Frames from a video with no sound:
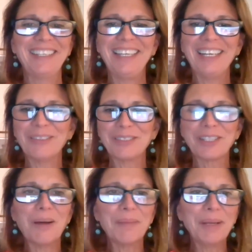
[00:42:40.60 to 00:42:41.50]
You know, it's the
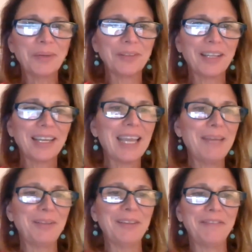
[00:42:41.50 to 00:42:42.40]
hummingbird that came
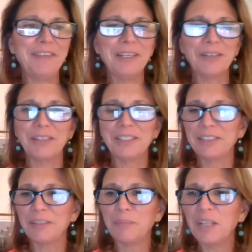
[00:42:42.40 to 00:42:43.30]
to the feeder, it's
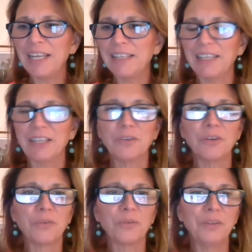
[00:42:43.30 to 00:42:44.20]
the plant that grew
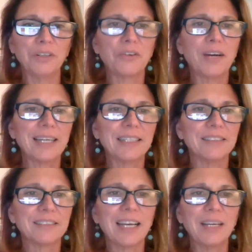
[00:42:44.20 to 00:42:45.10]
through the crack in the
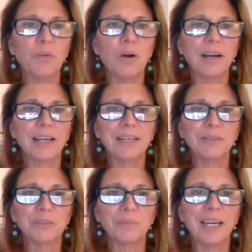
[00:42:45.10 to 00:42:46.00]
sidewalk. It
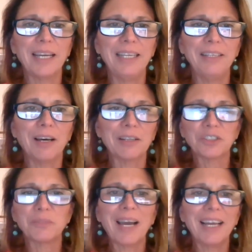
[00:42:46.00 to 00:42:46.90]
was my daughter
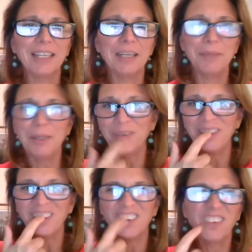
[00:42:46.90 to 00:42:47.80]
smiling at me with
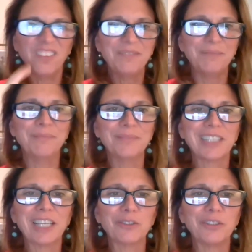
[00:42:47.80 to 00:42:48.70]
no
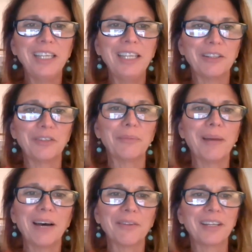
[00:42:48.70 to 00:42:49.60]
center teeth in her
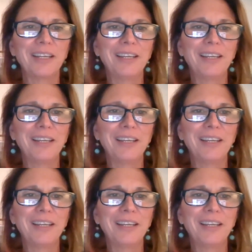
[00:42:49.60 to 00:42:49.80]
mouth.